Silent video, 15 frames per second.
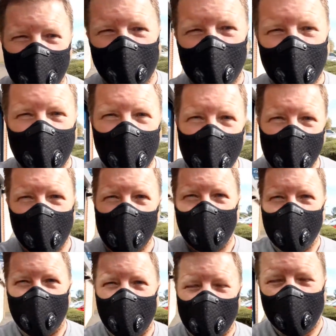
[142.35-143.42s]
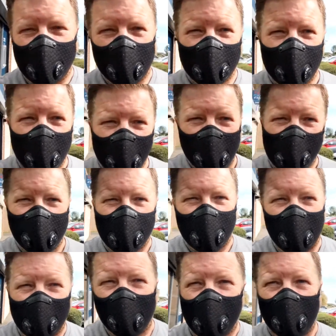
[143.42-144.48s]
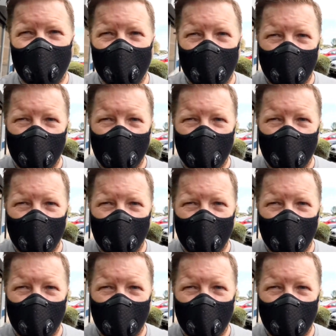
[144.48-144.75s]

I've been cleaning and listing trainers again and other